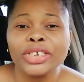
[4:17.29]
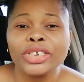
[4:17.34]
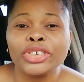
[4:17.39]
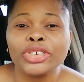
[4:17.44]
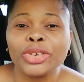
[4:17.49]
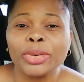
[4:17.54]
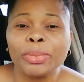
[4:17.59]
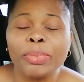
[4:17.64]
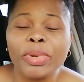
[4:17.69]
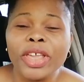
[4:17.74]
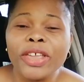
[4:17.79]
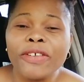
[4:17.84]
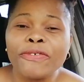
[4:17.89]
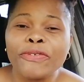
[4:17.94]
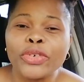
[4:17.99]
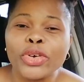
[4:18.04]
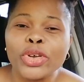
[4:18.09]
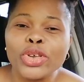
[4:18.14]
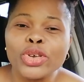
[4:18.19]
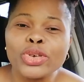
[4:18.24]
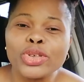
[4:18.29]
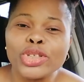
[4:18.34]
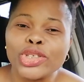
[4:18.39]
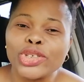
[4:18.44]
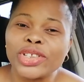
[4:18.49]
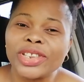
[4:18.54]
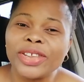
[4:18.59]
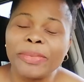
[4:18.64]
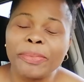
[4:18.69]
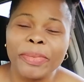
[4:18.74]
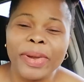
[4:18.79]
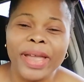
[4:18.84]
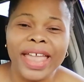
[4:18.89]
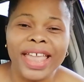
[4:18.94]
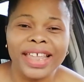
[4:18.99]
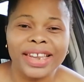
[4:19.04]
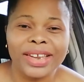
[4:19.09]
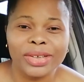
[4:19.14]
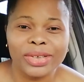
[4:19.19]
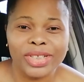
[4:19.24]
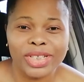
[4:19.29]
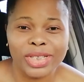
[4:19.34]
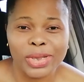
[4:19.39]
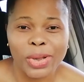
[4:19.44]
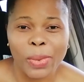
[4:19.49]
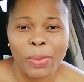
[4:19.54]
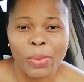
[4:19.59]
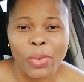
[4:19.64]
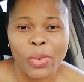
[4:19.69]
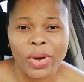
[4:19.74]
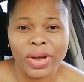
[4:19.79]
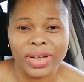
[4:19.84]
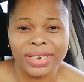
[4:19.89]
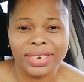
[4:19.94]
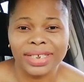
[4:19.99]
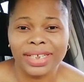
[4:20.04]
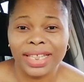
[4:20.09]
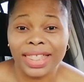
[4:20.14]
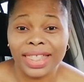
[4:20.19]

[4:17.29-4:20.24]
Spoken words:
should be for you to depend on someone.